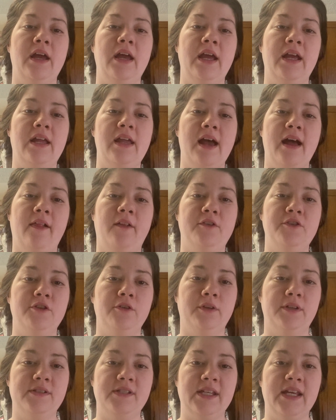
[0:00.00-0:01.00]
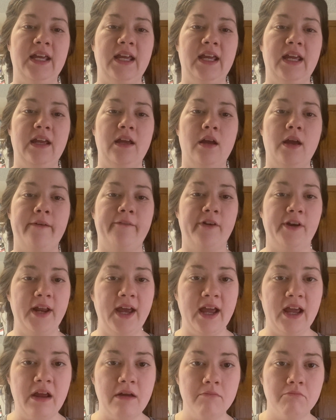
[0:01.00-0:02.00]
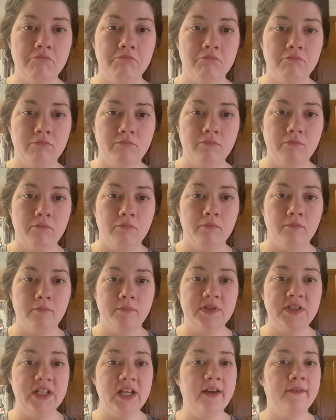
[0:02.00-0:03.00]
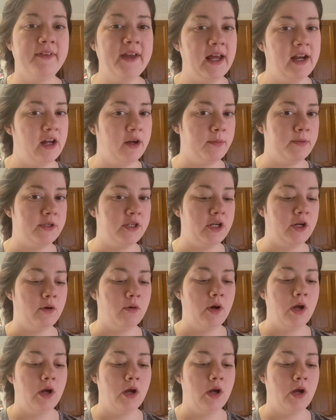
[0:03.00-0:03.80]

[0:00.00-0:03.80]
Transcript: and calendula tea every day. See if that helps you.